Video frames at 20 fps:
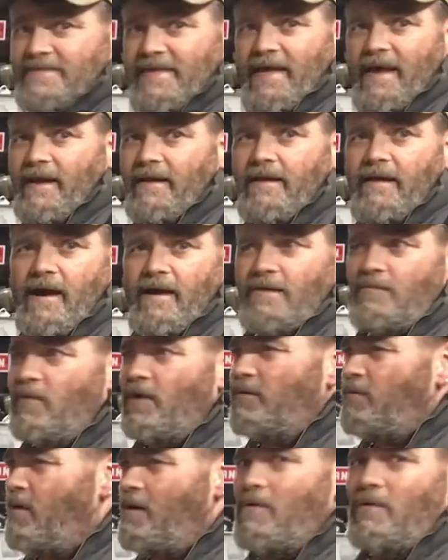I got a gun, I'm
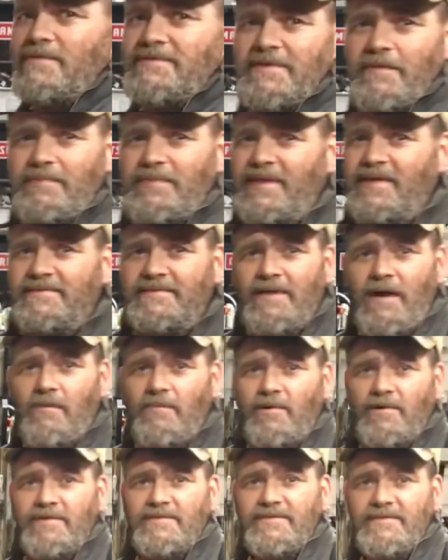like, whoa, what's up with these
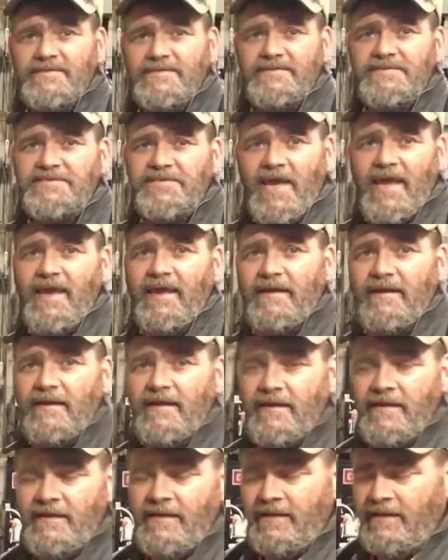numbers? It's insane.
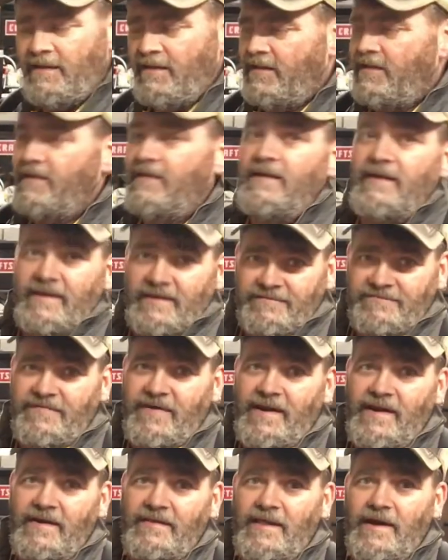And
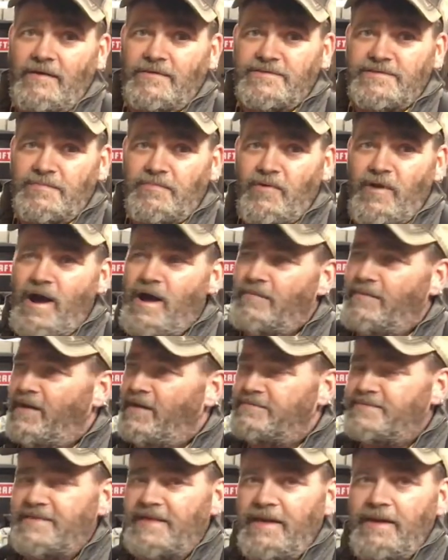found out that was the problem, and
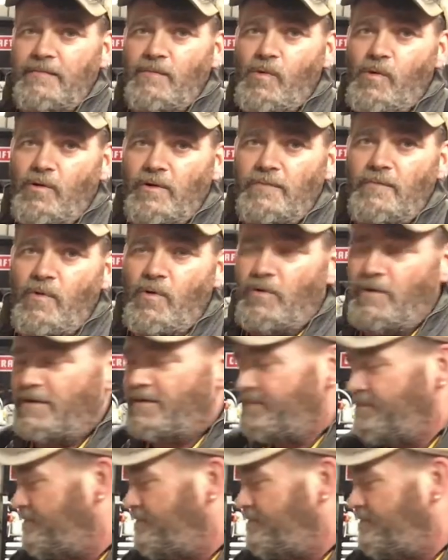I'm seeing it more and more.